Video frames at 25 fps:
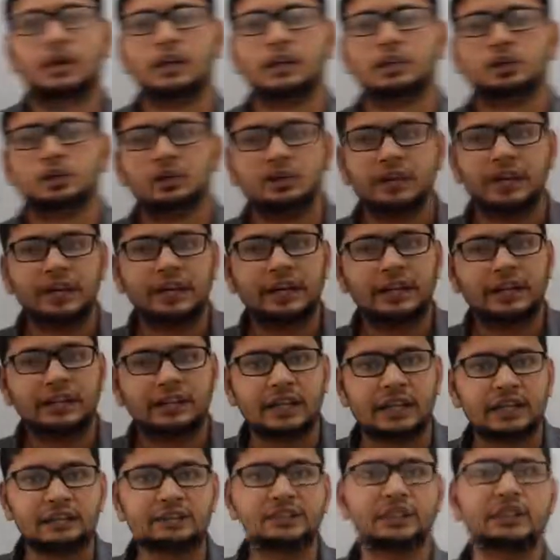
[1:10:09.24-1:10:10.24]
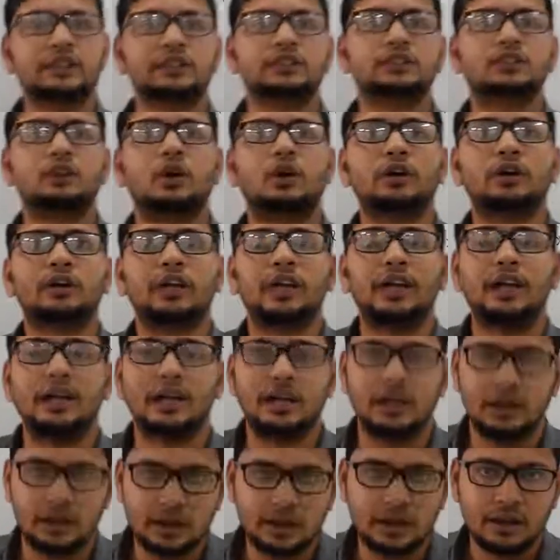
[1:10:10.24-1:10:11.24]
so their intention is not
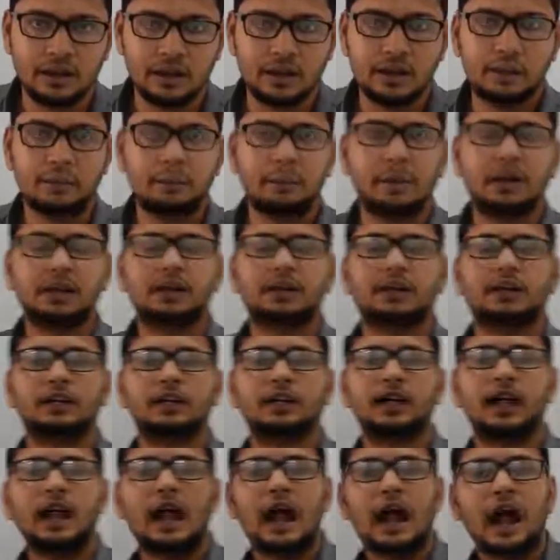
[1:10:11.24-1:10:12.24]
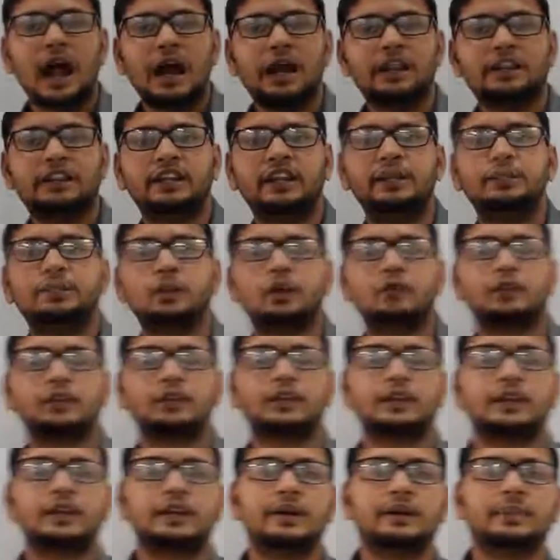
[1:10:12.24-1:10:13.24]
ill, but
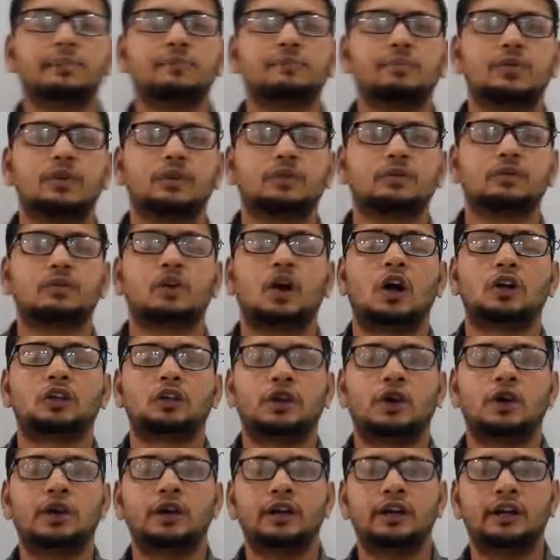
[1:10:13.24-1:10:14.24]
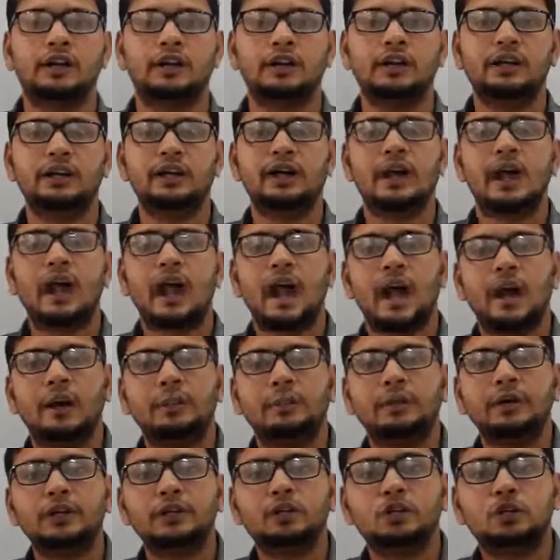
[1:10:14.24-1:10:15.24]
anti-profiteering authority
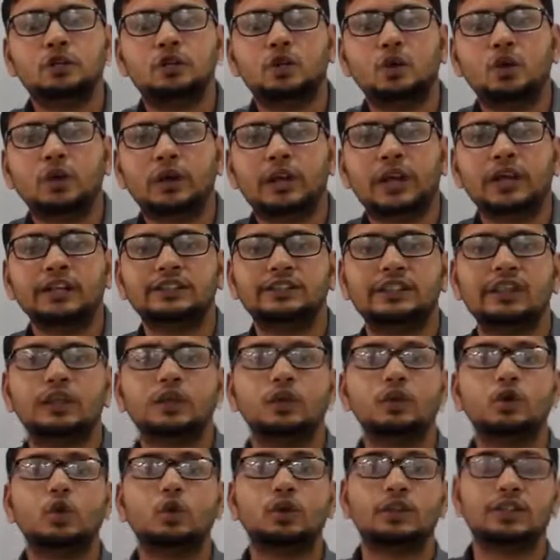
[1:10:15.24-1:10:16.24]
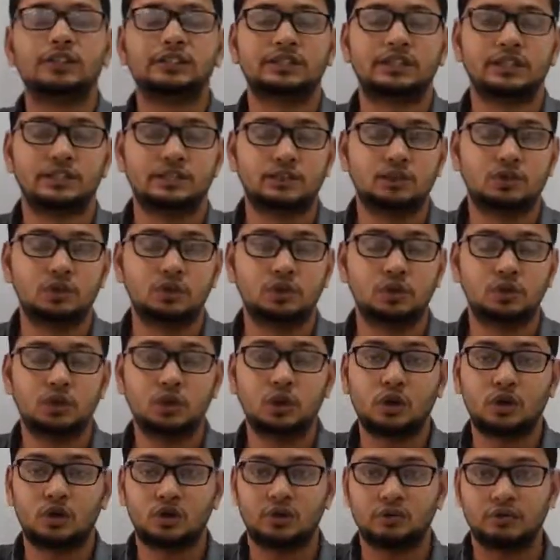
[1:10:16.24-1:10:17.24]
have been showcasing notices to a
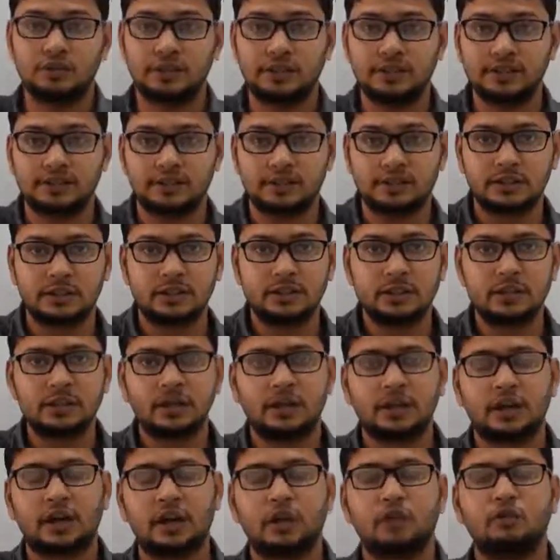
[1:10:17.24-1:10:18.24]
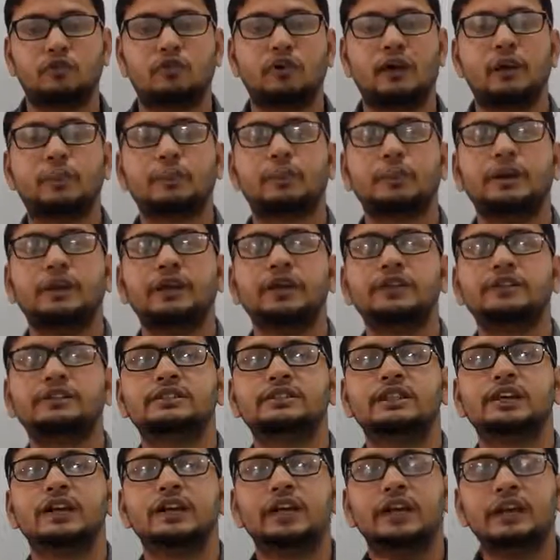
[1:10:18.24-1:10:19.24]
lot of these kind of
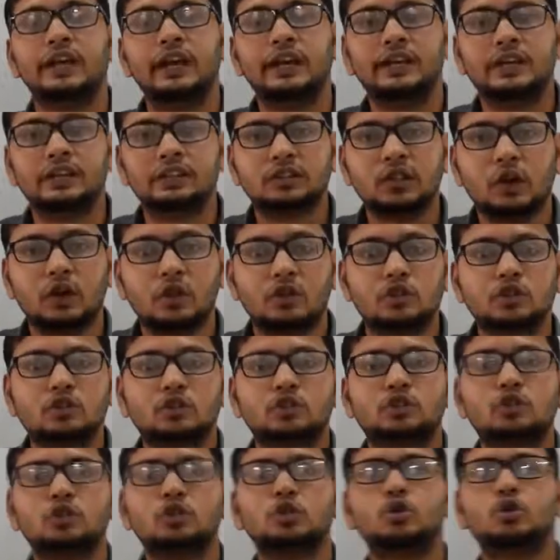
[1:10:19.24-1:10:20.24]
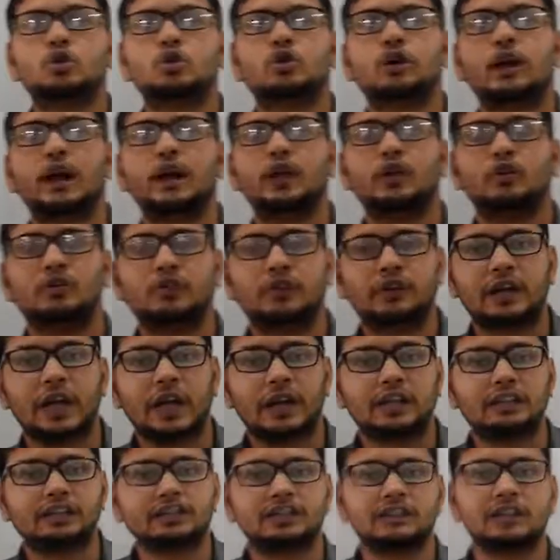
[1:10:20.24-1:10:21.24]
companies. It has also kind of
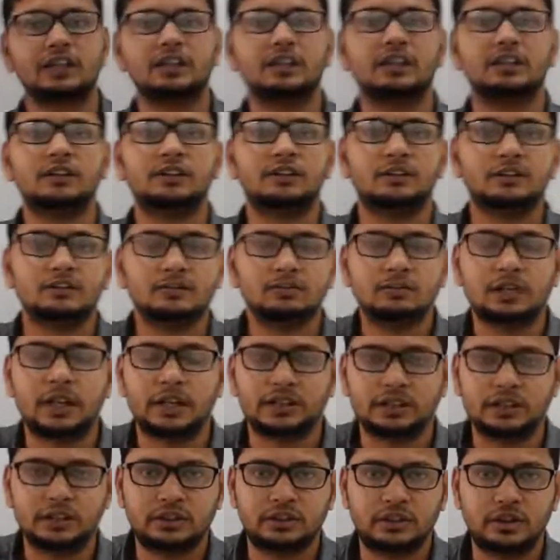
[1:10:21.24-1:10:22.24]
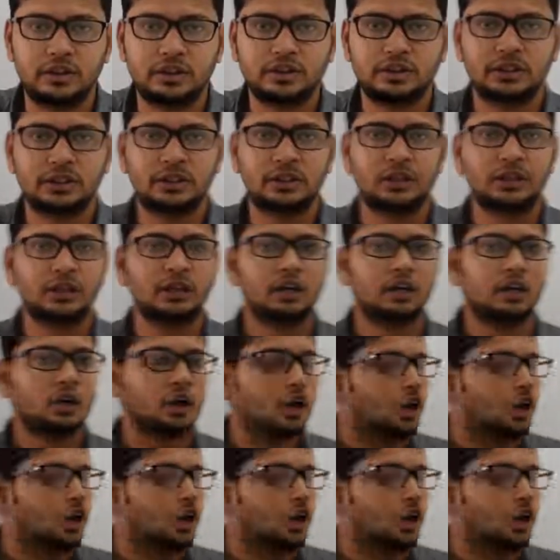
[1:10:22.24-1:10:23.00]
cancelled registration